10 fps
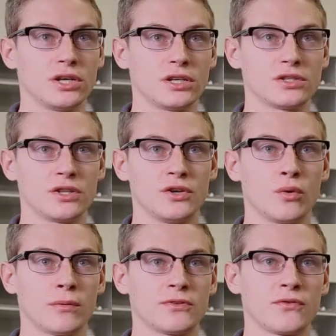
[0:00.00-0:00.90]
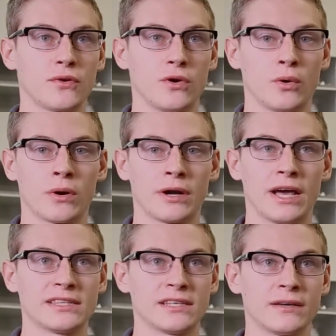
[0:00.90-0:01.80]
it to the dorms for
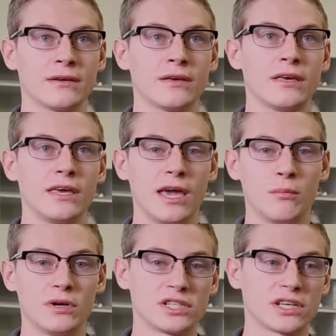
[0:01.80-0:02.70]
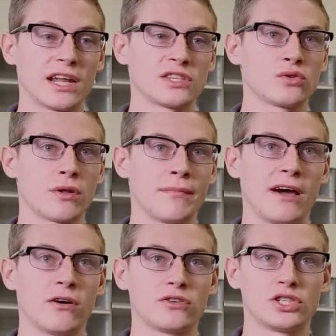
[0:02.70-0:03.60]
organizing. And we just kind of sort them
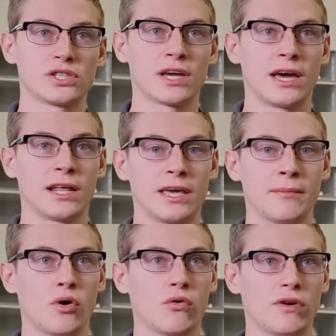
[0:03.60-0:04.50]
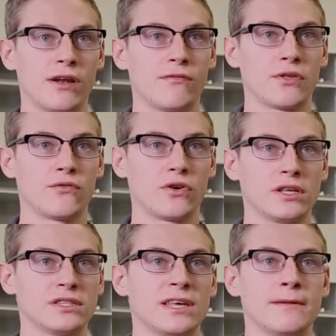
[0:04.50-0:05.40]
out just to kind of get them all ready for the
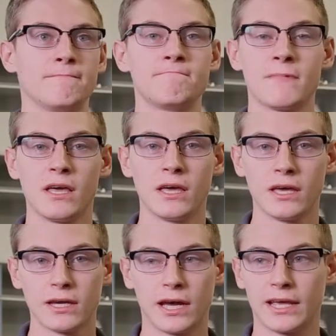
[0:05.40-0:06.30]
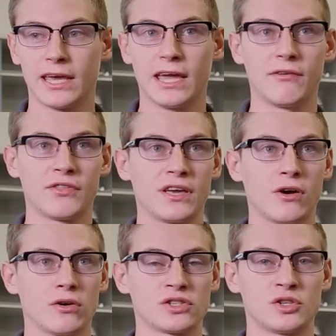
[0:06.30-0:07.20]
runs and kind of get
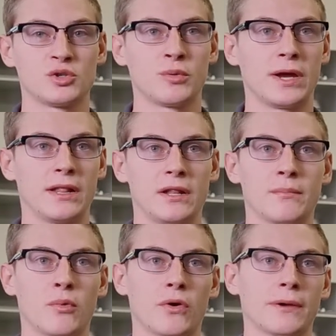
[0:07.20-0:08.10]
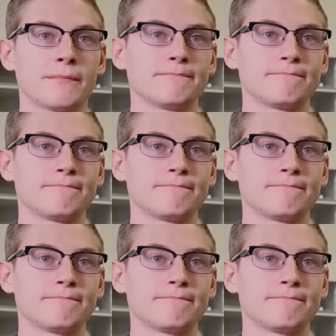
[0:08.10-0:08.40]
everything all situated in the morning.